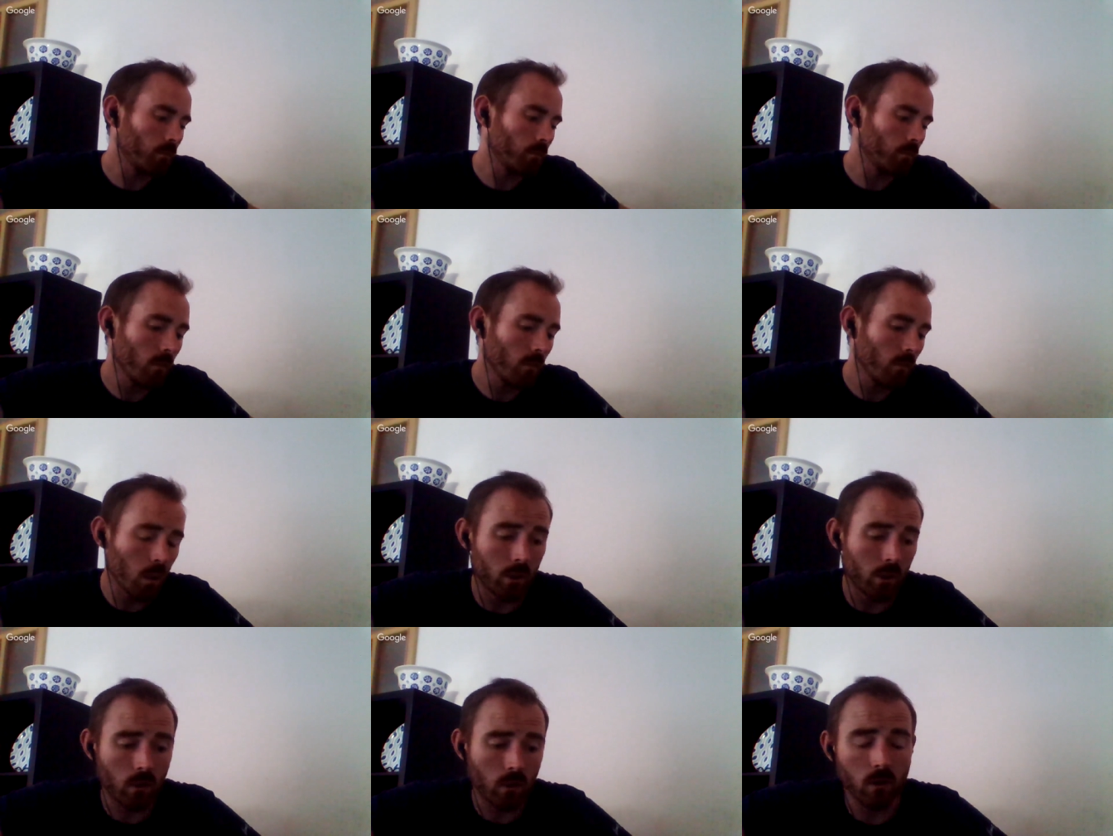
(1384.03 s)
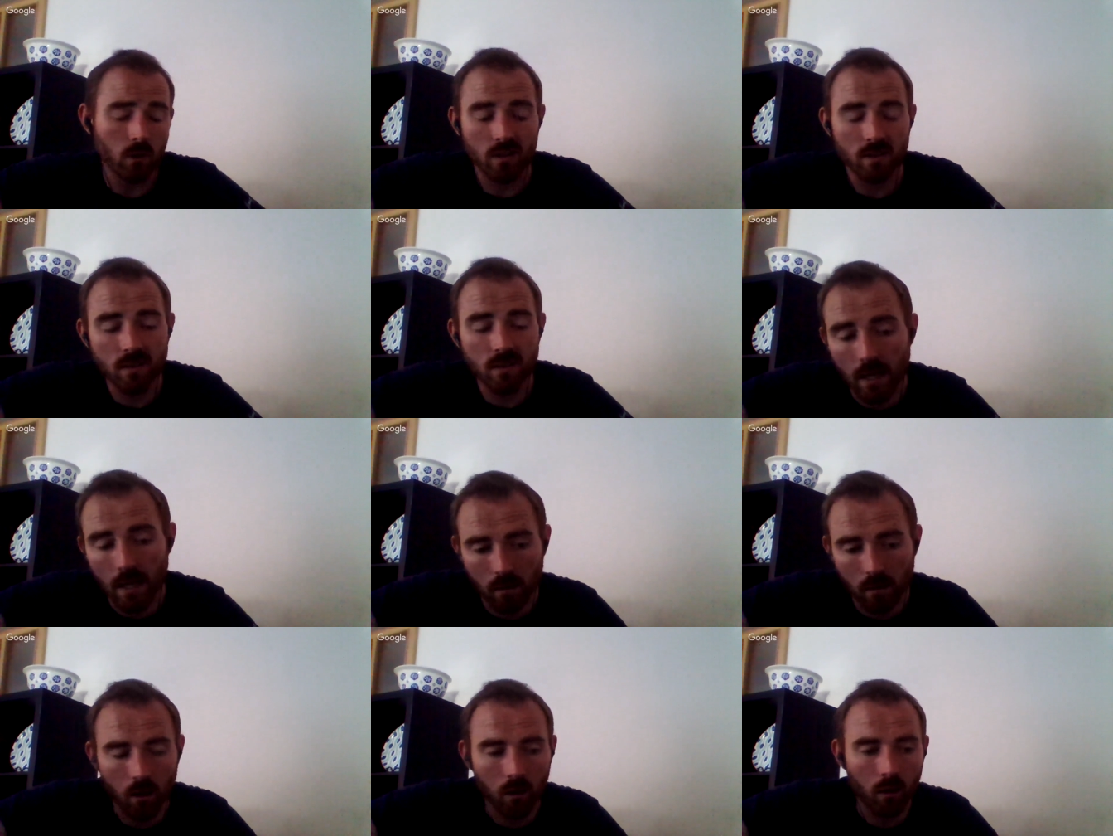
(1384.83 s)
when you hear the set
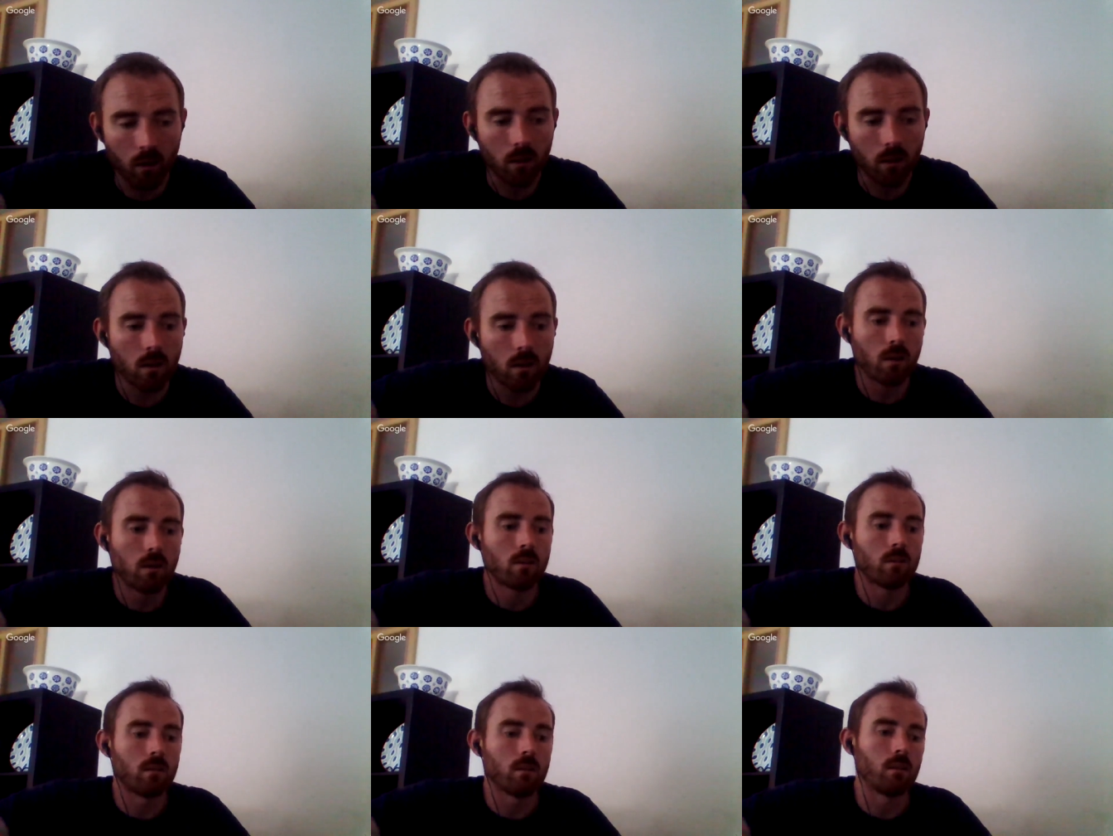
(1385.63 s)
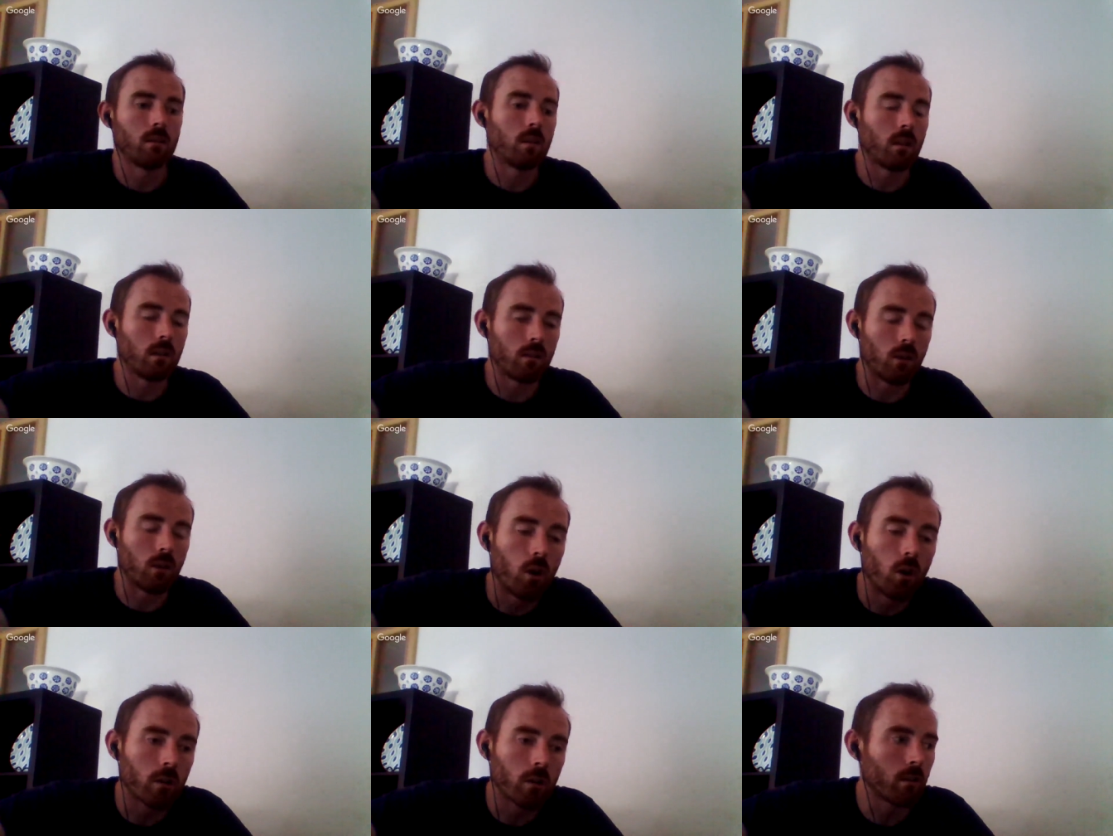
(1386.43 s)
call, the, the, the
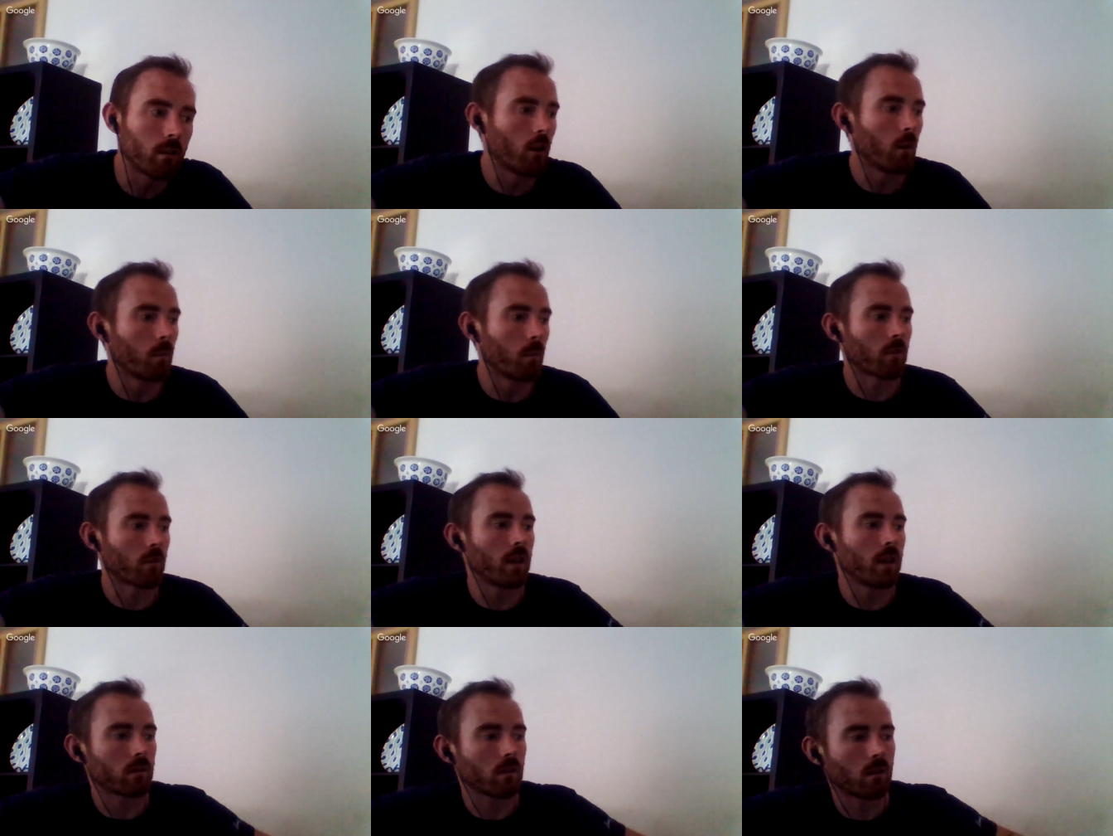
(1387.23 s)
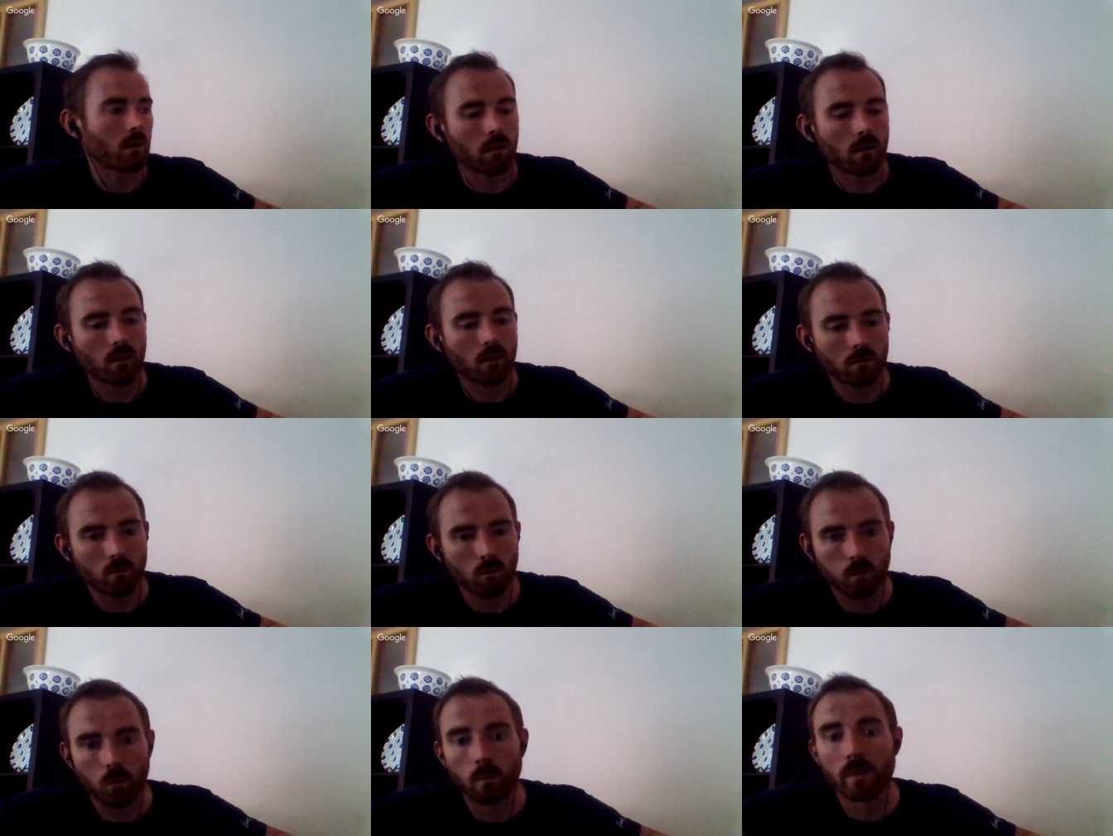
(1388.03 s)
hooker and the number eight uh,
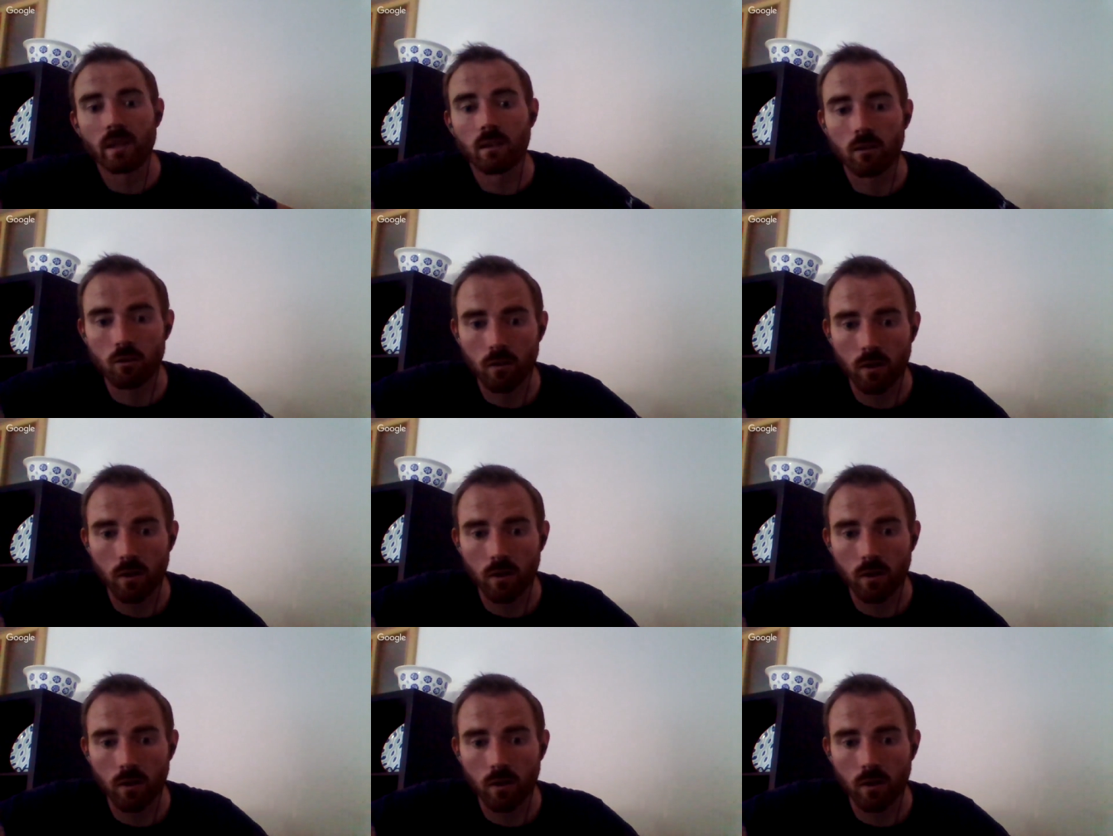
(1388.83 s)
will be the trigger.